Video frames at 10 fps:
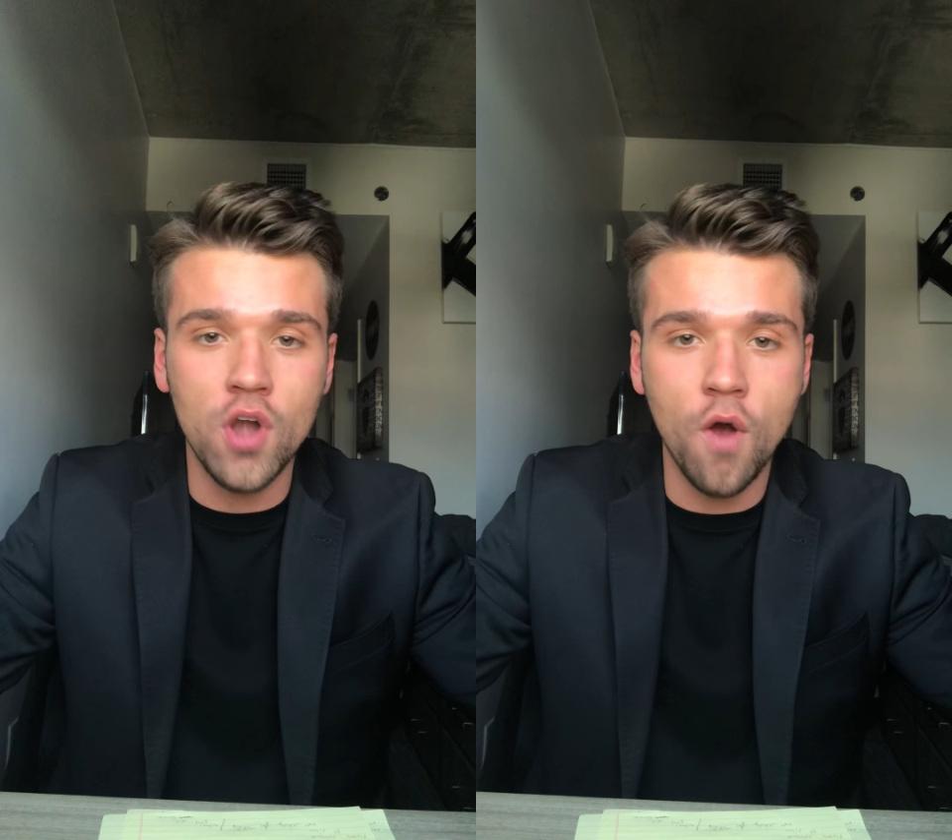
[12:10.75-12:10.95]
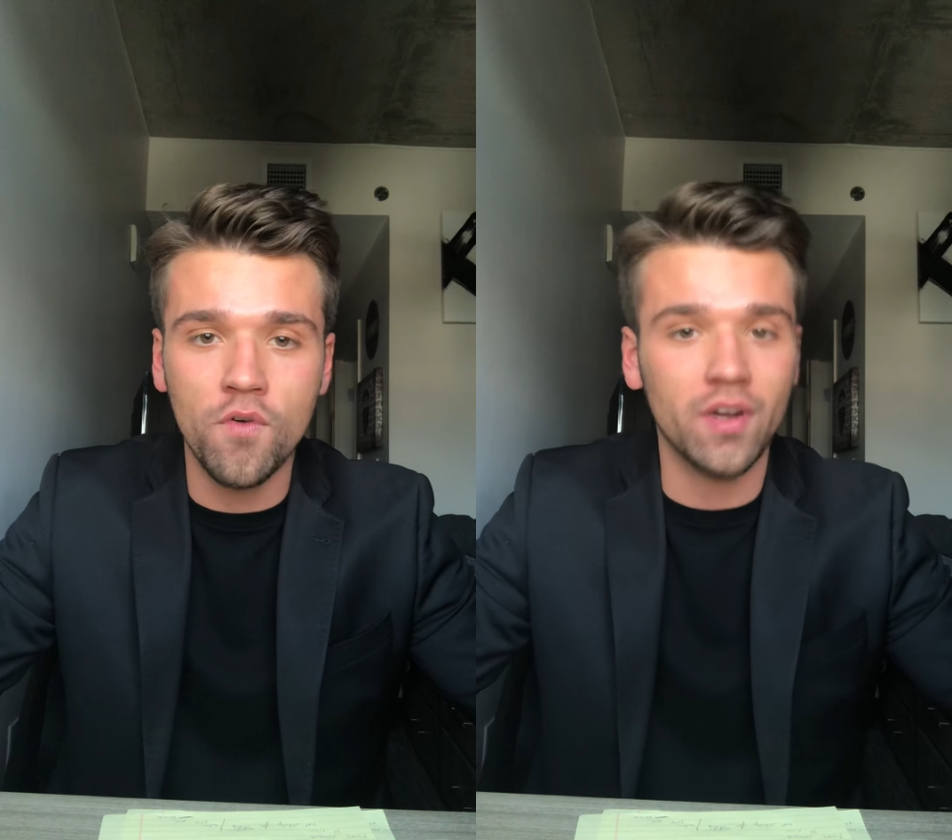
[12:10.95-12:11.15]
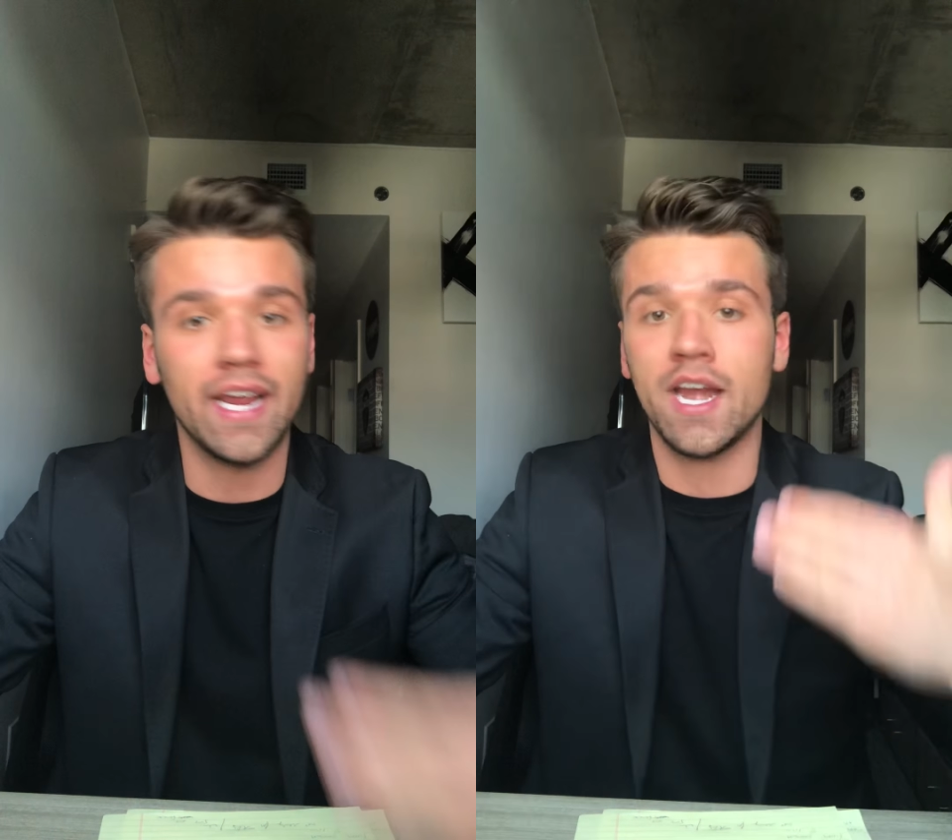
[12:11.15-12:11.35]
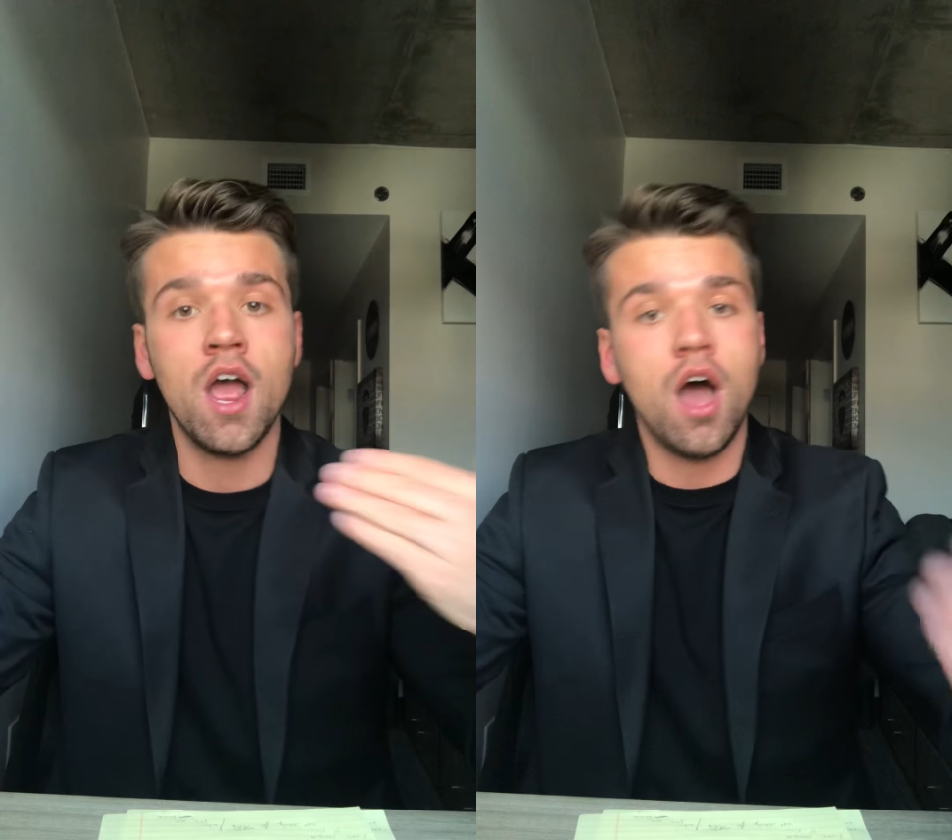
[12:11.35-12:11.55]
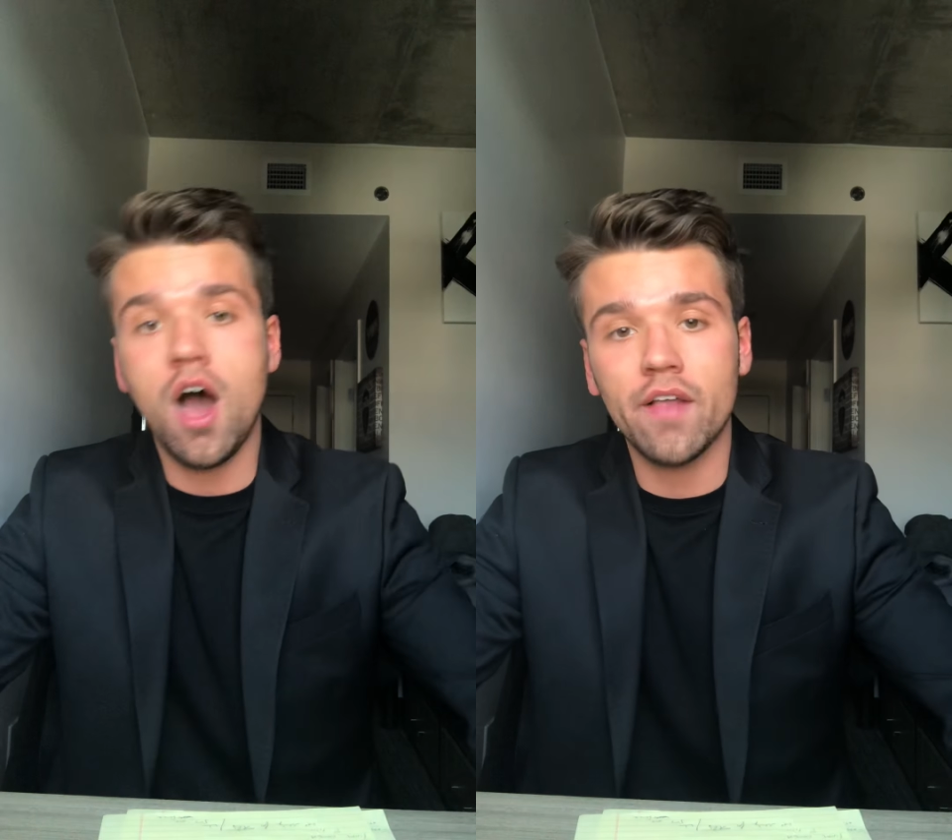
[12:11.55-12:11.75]
over
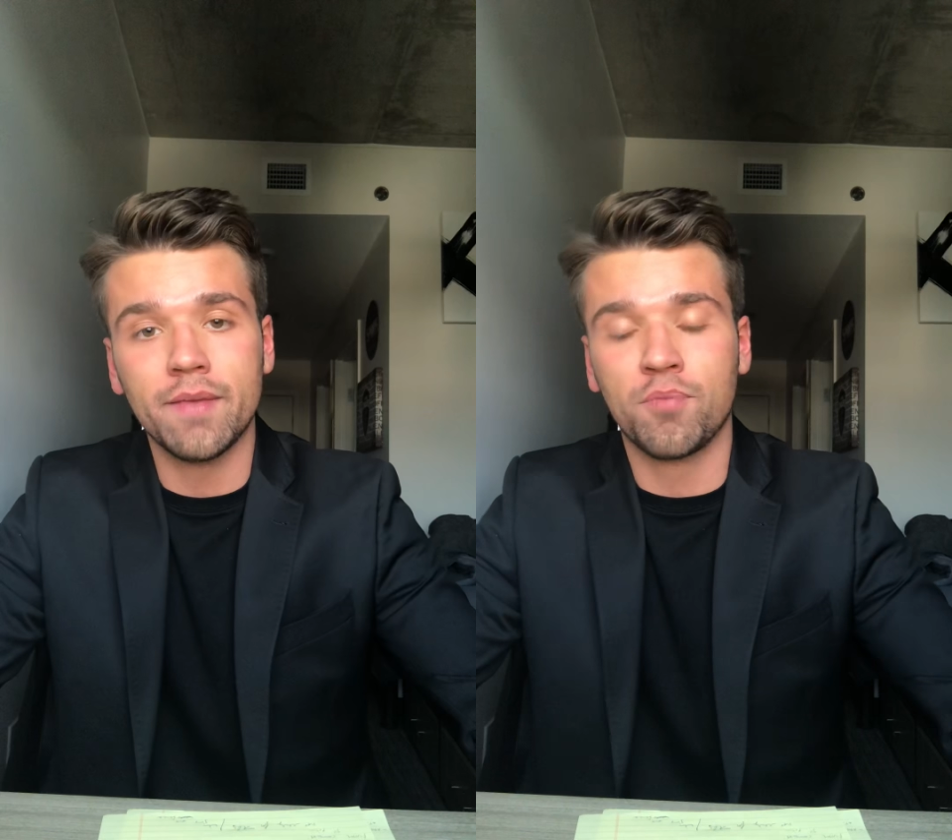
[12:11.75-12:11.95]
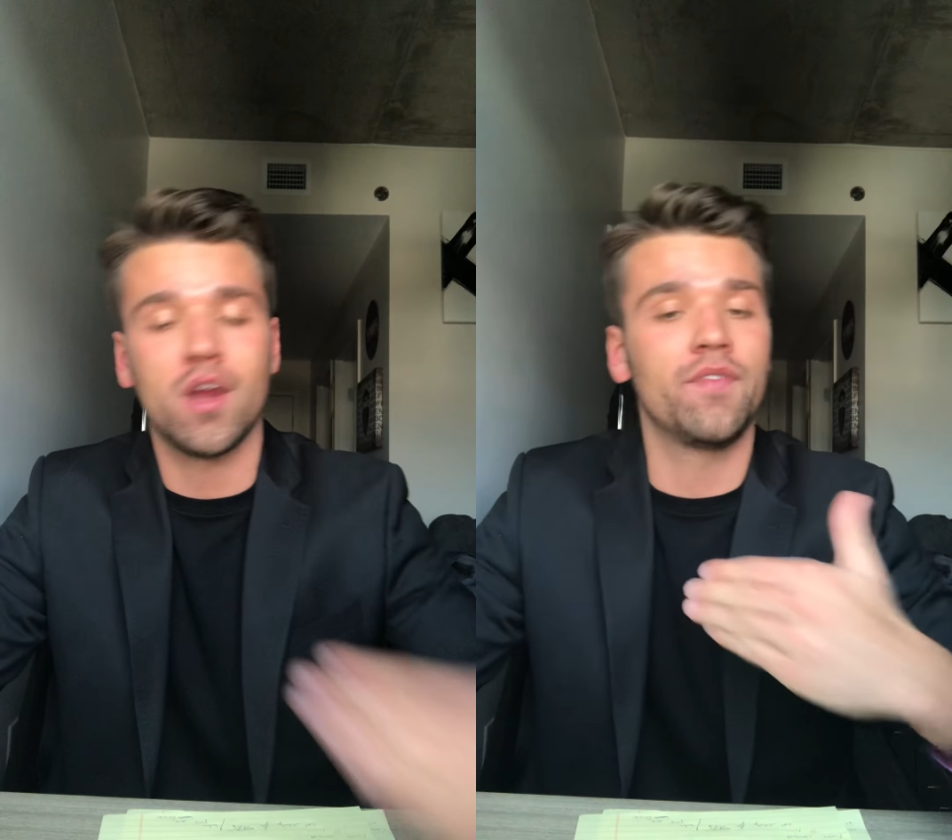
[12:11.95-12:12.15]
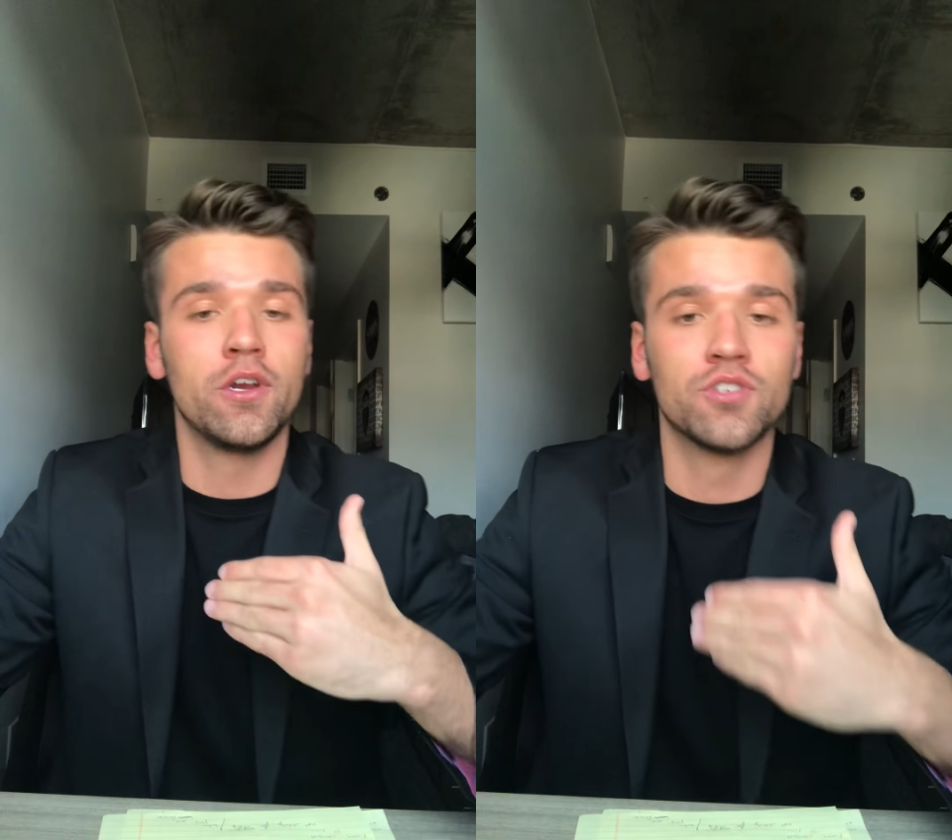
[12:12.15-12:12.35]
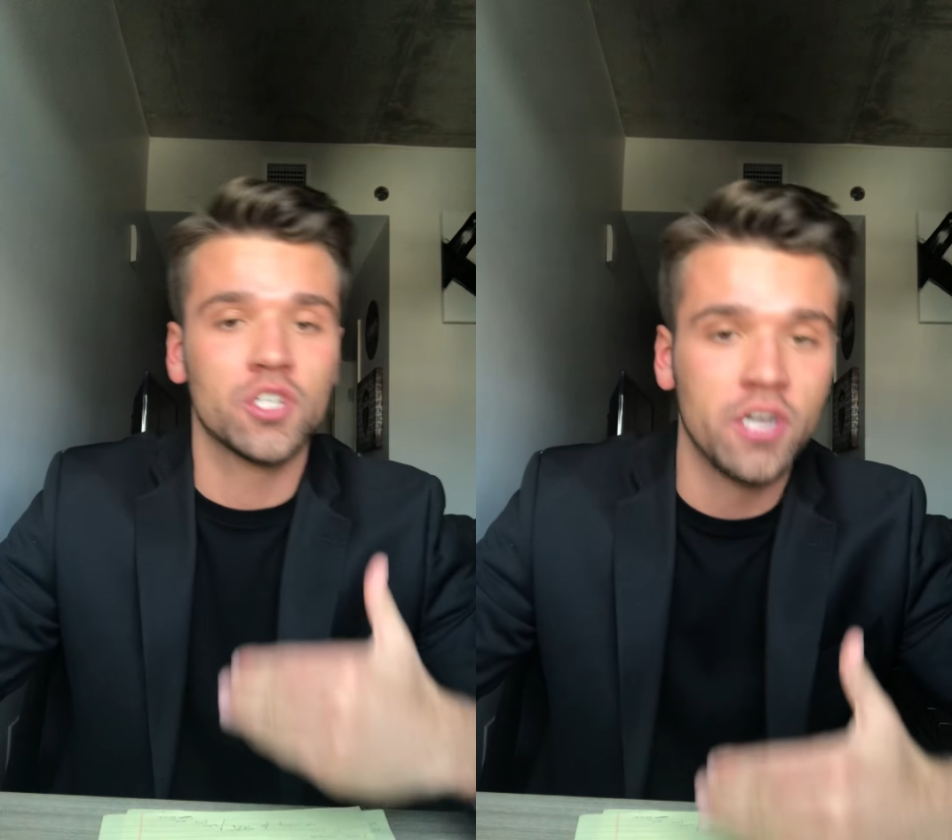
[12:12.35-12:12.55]
again on the previews,